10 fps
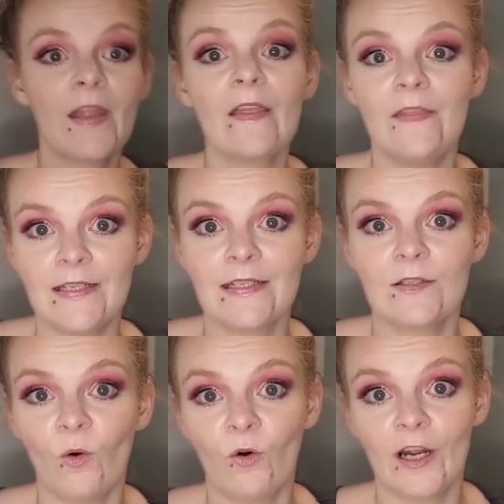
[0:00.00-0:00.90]
This is
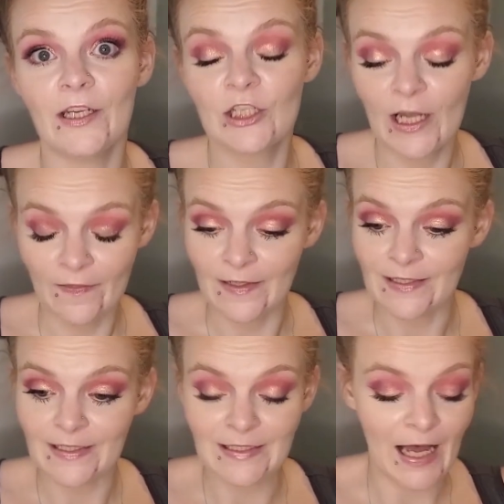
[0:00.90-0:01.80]
orange. This
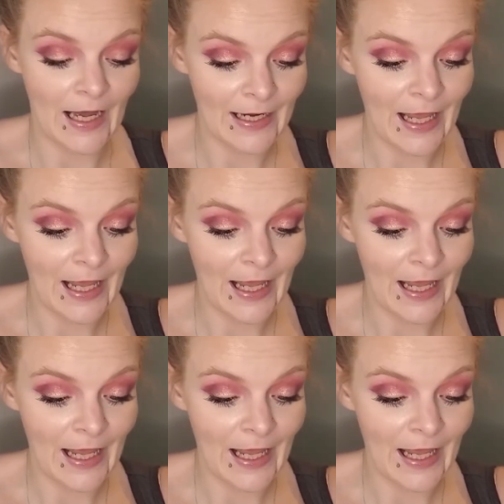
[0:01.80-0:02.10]
is not a